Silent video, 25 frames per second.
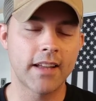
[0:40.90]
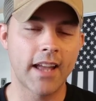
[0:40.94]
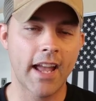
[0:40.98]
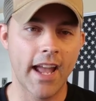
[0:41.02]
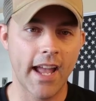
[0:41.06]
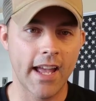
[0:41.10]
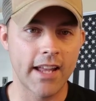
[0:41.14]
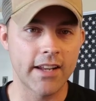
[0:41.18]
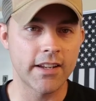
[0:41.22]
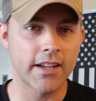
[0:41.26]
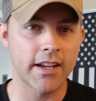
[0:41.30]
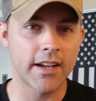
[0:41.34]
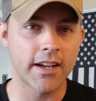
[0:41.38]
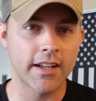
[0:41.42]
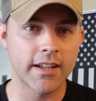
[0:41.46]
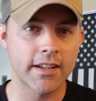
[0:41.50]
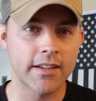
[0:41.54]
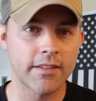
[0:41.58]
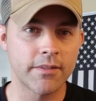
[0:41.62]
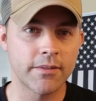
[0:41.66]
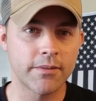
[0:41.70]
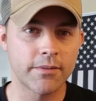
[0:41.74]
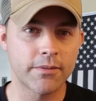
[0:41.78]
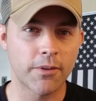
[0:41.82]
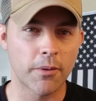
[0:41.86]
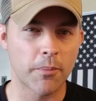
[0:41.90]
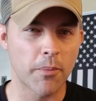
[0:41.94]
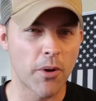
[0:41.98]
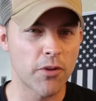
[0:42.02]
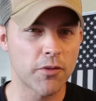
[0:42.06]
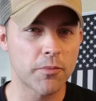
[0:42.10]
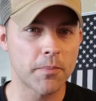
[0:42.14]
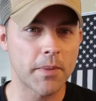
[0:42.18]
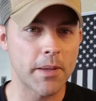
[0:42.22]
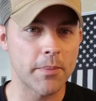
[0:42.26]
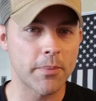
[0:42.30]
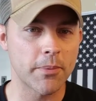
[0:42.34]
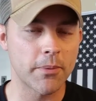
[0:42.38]
handgun for
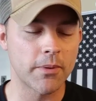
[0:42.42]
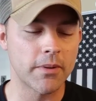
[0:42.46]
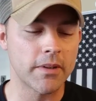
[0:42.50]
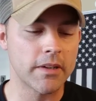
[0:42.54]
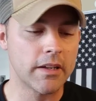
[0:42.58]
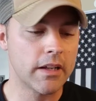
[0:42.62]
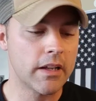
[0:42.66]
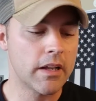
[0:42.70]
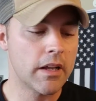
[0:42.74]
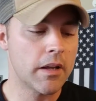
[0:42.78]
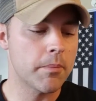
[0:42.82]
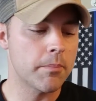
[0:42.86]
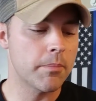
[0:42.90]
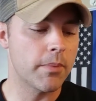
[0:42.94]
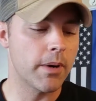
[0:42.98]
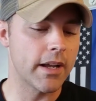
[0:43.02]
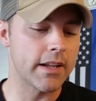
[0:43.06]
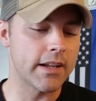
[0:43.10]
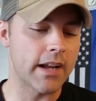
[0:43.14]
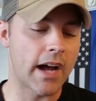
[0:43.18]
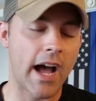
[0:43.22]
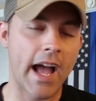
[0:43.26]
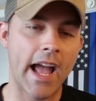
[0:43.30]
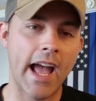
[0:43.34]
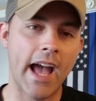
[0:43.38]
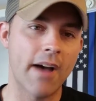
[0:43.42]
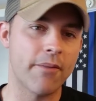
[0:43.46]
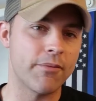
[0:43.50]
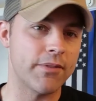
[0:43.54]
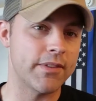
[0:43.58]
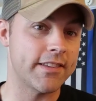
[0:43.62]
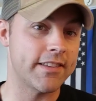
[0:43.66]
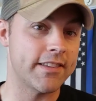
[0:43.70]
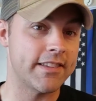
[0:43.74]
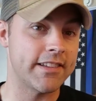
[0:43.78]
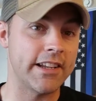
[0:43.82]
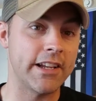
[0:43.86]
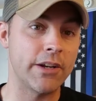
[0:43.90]
most people, but I
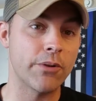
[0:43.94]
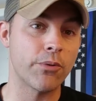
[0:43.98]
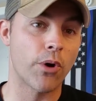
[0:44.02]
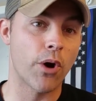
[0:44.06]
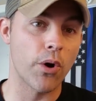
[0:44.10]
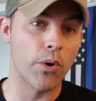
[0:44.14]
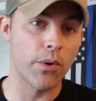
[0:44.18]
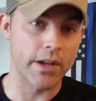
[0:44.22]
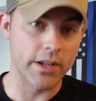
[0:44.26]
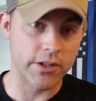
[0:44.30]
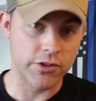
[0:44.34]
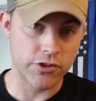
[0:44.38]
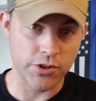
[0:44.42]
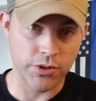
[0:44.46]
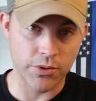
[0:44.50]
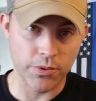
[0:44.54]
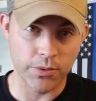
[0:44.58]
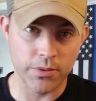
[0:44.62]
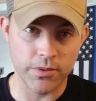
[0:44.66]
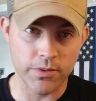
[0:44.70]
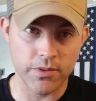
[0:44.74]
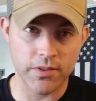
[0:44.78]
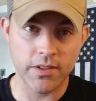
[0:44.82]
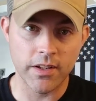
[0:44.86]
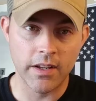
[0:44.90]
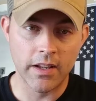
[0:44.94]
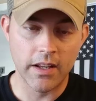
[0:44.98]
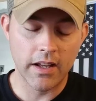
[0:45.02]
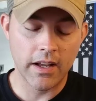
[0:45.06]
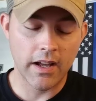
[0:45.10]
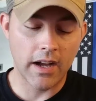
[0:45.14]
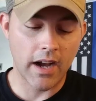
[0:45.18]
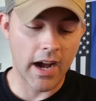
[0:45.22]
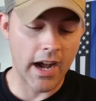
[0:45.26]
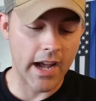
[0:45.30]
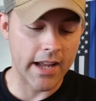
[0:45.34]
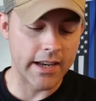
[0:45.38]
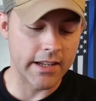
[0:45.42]
have zero issues
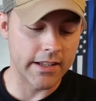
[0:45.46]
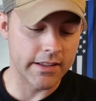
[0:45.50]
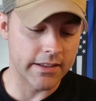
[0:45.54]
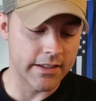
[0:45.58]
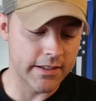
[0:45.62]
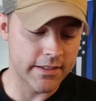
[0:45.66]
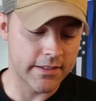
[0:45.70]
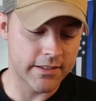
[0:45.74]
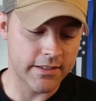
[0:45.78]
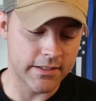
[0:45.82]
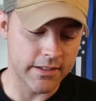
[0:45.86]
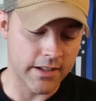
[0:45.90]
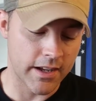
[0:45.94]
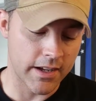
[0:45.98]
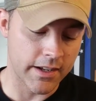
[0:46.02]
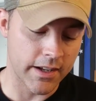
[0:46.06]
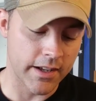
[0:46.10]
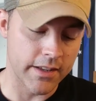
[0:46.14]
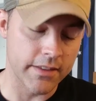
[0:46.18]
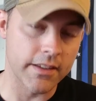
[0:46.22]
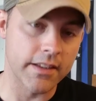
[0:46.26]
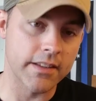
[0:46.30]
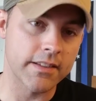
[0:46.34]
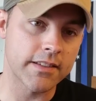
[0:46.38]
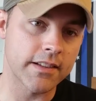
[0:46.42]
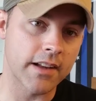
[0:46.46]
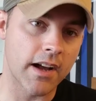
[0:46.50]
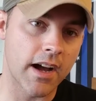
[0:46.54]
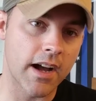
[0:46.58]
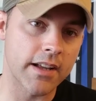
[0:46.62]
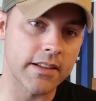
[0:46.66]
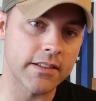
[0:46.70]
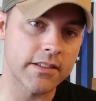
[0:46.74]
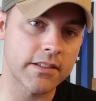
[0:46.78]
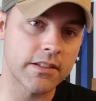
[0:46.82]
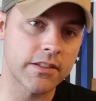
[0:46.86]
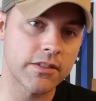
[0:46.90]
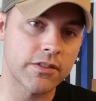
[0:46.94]
hiding a gun this
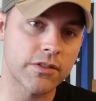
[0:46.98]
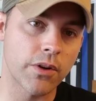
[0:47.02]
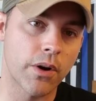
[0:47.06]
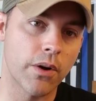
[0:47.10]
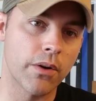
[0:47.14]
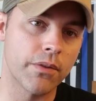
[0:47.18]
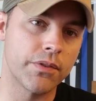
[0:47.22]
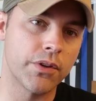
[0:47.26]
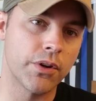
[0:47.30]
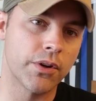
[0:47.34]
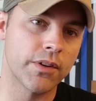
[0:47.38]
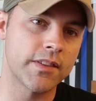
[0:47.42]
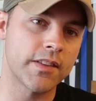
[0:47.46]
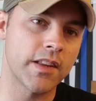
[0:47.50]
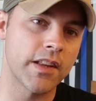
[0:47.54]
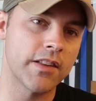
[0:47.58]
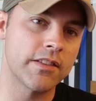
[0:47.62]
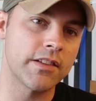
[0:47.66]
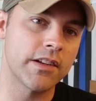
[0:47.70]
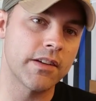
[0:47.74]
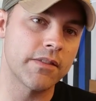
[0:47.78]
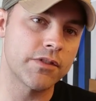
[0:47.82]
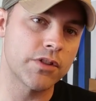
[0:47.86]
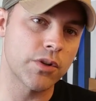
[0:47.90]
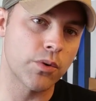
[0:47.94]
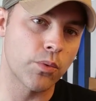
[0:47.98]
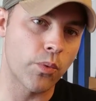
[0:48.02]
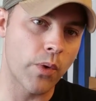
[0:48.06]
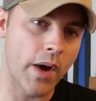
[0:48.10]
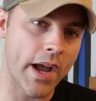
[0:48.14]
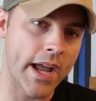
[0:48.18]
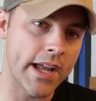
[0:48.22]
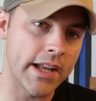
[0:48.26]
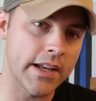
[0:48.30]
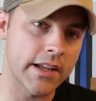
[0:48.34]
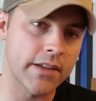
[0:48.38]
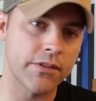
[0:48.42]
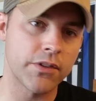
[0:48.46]
size. So if you're sensitive to
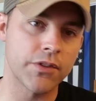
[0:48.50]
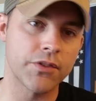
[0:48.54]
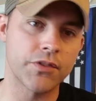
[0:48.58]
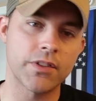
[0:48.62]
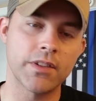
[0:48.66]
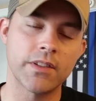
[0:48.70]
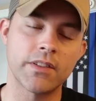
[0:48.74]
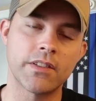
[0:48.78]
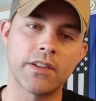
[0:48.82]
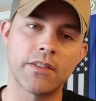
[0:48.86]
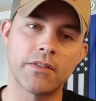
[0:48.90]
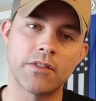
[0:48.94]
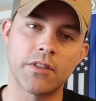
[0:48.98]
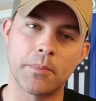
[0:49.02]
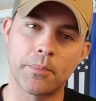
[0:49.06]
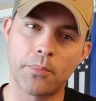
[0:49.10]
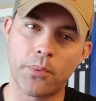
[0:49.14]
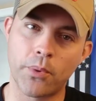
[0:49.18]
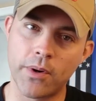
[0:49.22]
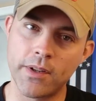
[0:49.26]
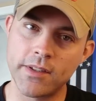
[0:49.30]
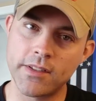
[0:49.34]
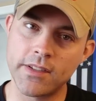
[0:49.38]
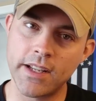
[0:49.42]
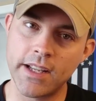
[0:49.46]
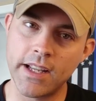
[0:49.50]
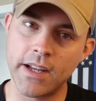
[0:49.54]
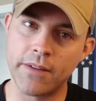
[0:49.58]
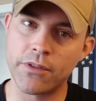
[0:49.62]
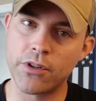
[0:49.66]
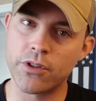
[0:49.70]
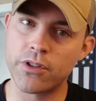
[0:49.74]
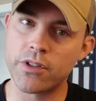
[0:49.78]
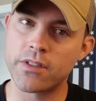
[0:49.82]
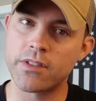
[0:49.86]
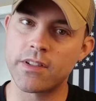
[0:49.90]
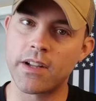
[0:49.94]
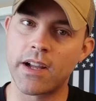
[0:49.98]
weight, if you're sensitive to printing, if
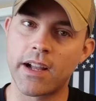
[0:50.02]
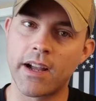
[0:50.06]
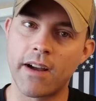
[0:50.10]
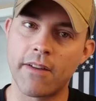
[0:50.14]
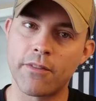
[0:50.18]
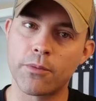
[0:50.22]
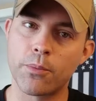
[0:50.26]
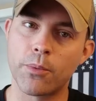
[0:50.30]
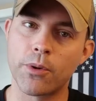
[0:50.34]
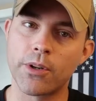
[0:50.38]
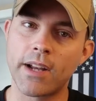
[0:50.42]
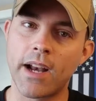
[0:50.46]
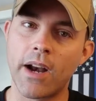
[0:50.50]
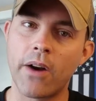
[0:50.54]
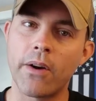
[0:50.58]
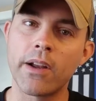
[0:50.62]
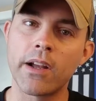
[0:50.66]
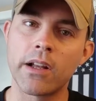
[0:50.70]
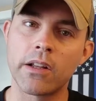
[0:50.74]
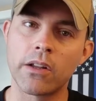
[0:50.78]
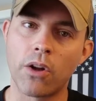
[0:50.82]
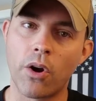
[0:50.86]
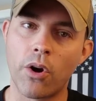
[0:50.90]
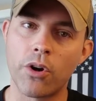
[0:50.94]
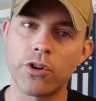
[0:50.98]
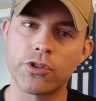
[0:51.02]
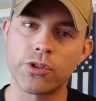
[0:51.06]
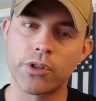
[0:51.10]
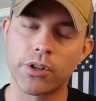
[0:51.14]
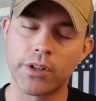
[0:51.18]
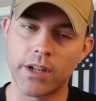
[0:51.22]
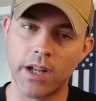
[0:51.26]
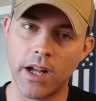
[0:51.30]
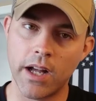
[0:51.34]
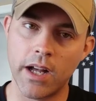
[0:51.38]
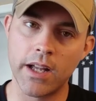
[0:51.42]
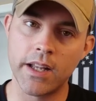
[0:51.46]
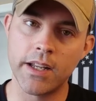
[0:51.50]
you're just not comfortable carrying a larger
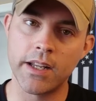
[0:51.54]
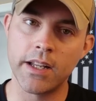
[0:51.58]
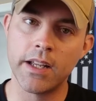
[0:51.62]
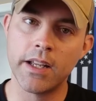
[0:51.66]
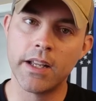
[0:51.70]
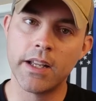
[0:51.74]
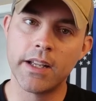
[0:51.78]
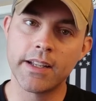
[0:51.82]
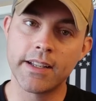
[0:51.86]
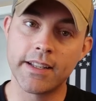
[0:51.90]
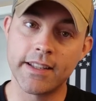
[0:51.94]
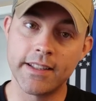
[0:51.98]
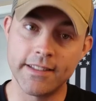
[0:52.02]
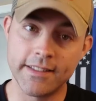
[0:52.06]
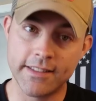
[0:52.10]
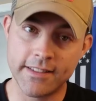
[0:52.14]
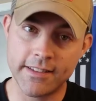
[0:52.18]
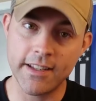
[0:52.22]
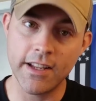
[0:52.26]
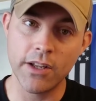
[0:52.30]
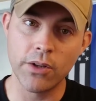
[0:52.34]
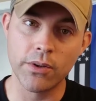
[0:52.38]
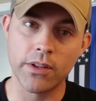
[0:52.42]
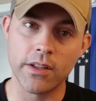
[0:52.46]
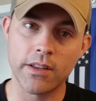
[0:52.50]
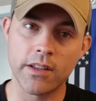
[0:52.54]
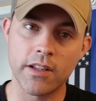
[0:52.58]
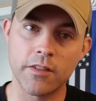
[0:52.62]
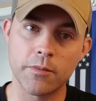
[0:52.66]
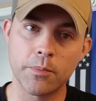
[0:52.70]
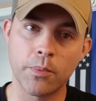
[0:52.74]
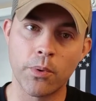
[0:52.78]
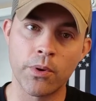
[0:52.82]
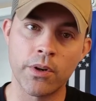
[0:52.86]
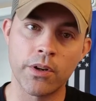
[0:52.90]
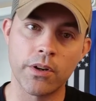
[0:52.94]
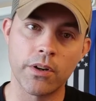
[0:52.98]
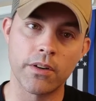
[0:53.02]
gun concealed at this
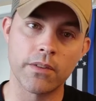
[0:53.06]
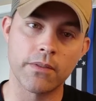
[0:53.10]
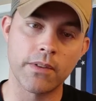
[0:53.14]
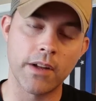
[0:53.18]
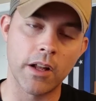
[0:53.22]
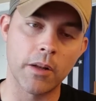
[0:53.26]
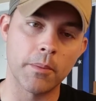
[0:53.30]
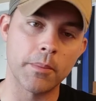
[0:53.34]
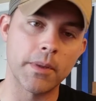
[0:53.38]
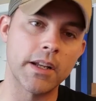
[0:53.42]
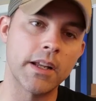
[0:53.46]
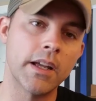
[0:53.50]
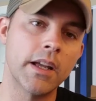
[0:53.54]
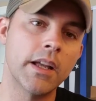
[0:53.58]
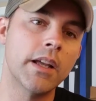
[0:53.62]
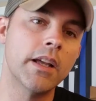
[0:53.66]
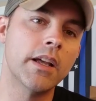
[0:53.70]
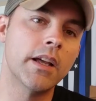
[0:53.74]
point in your development,